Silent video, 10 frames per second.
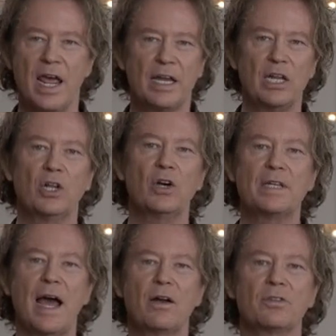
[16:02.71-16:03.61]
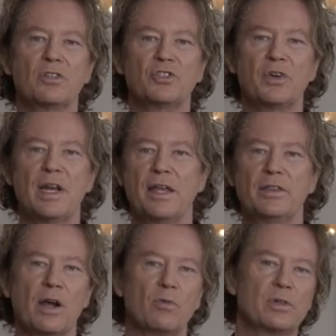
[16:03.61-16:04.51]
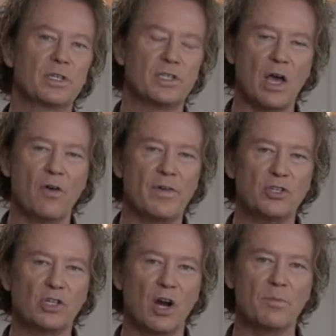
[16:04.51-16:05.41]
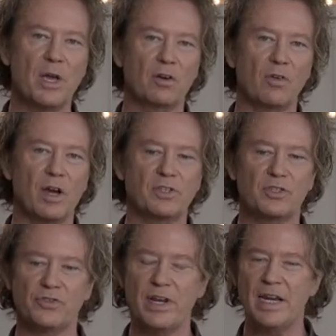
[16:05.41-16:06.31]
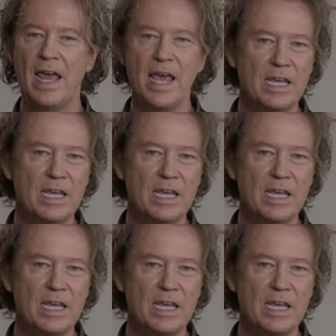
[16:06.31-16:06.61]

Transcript: And he looked out on the street, and there was a Salvation Army across the street.